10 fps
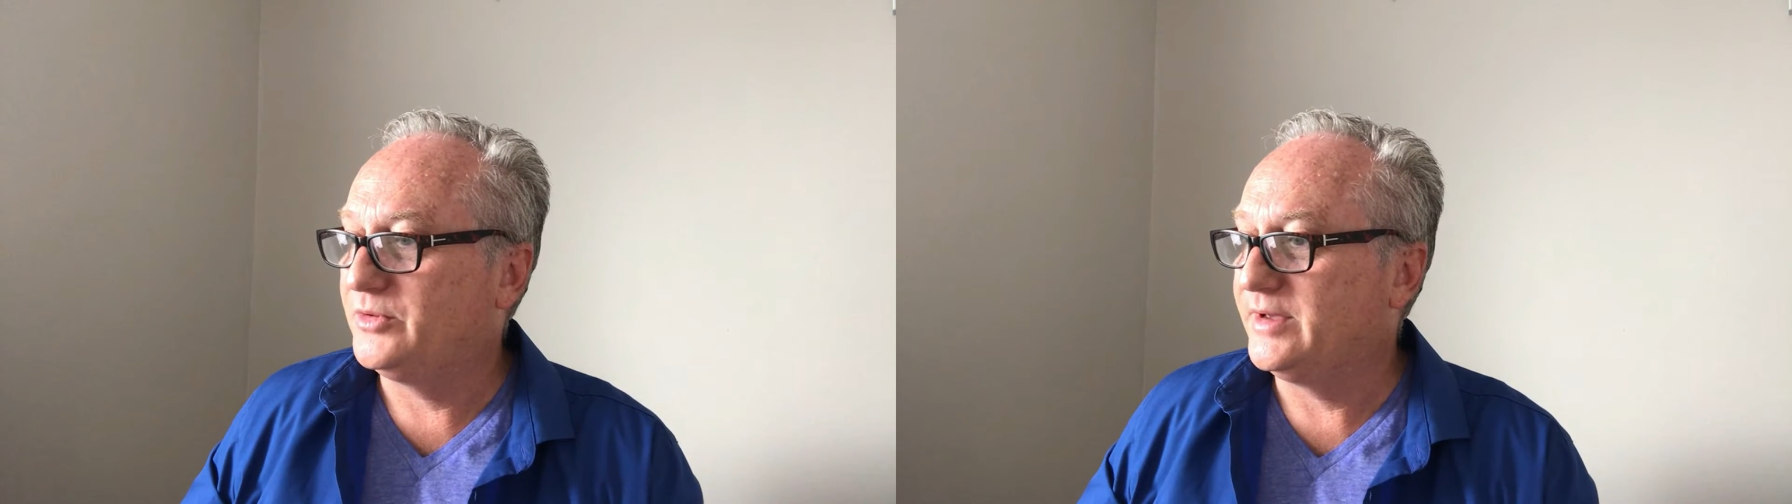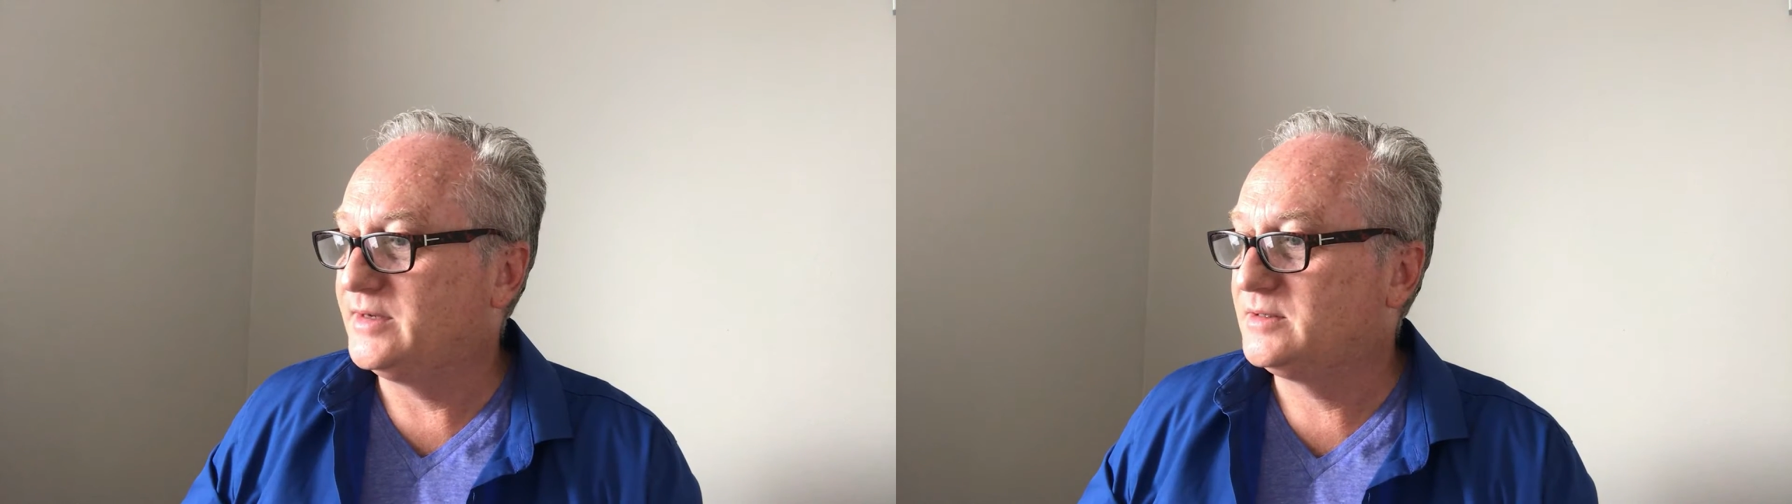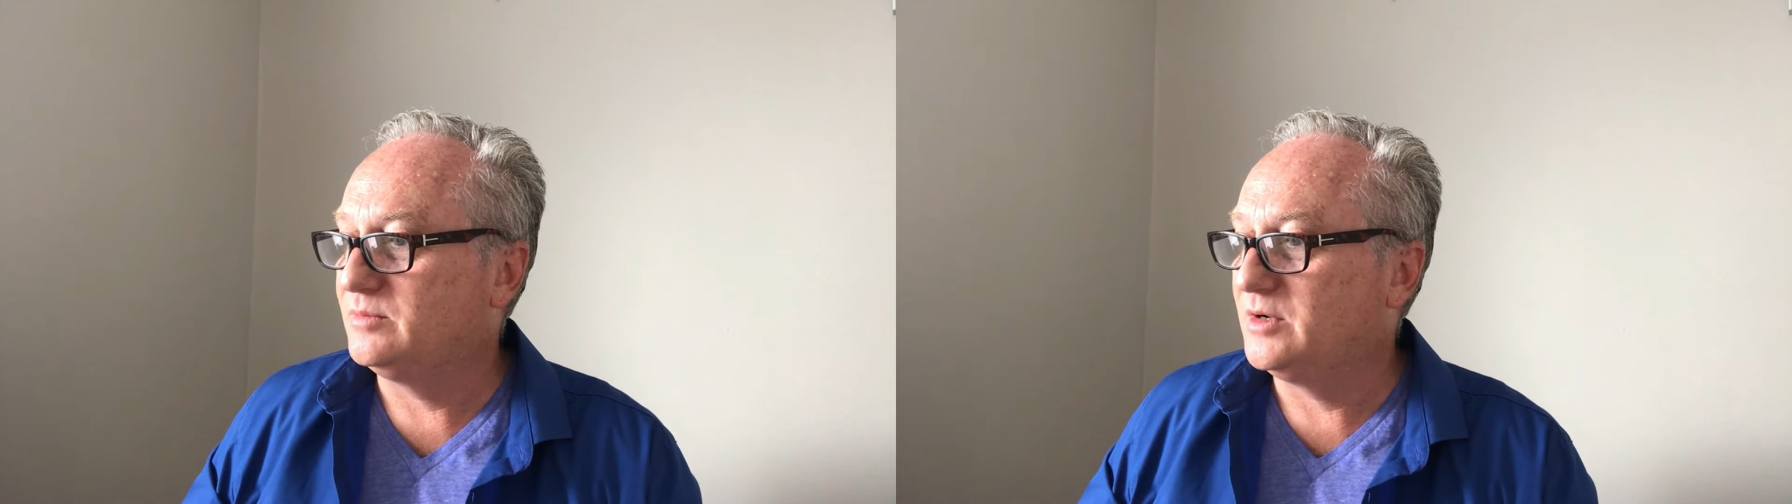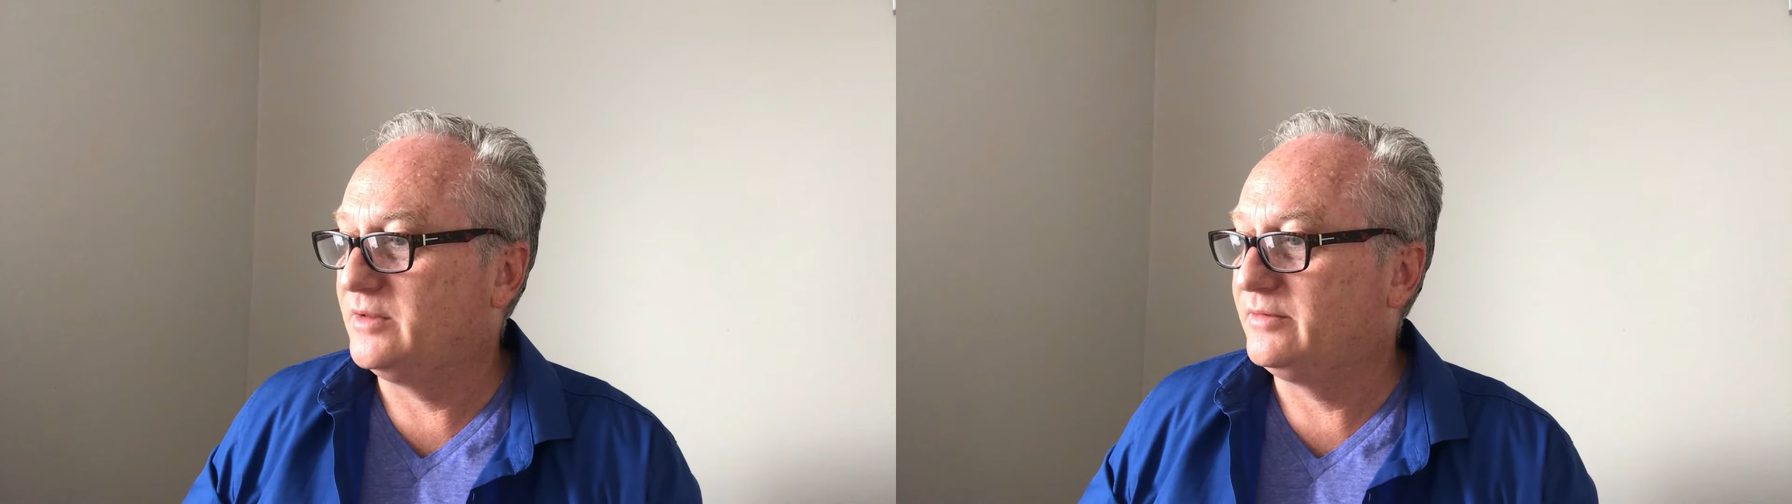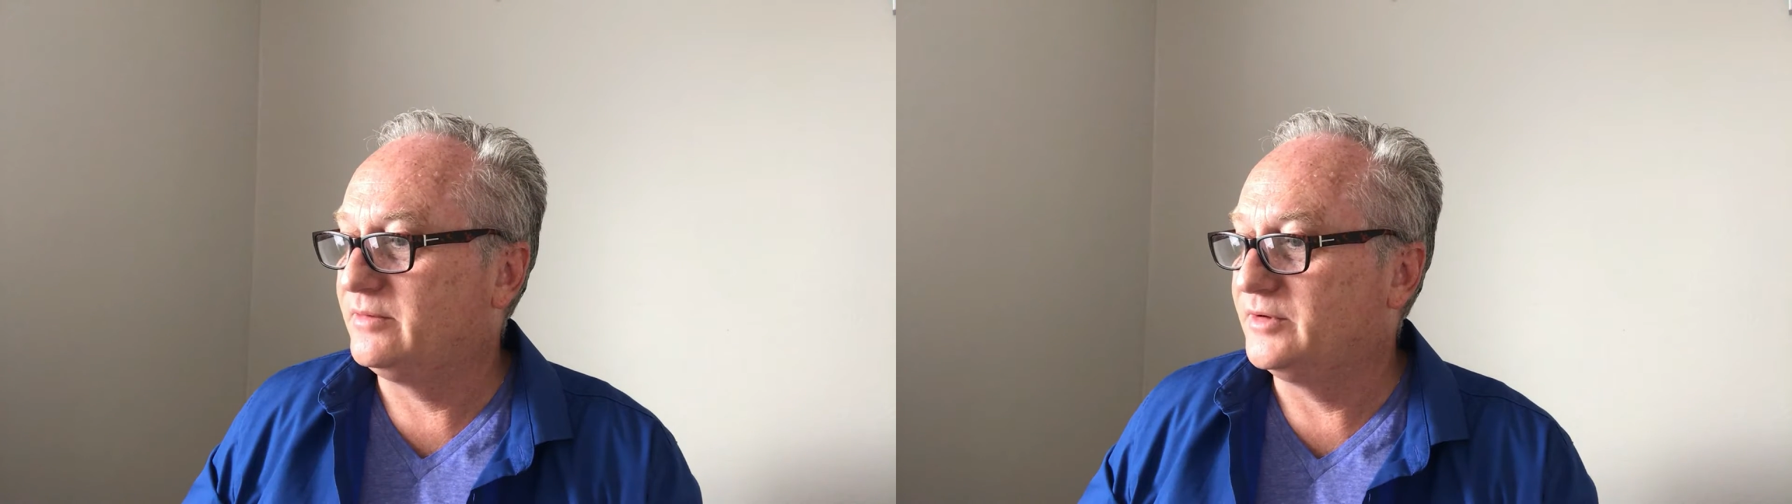put the Aston
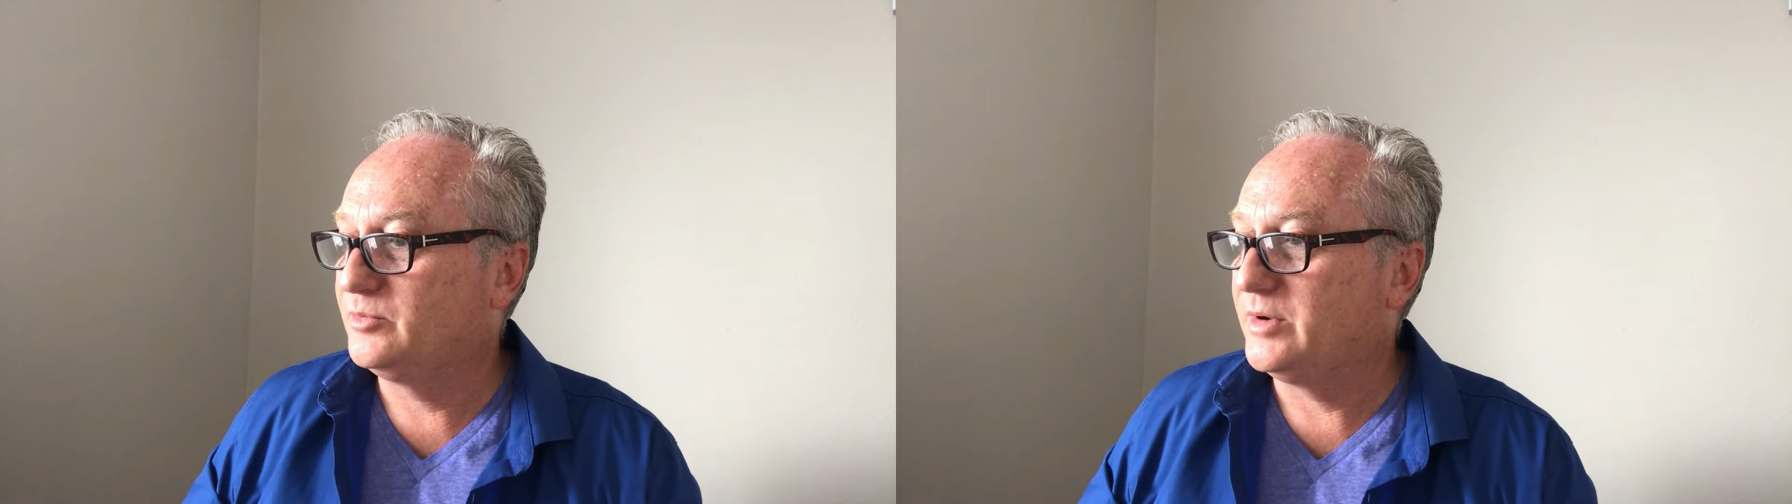Martin through its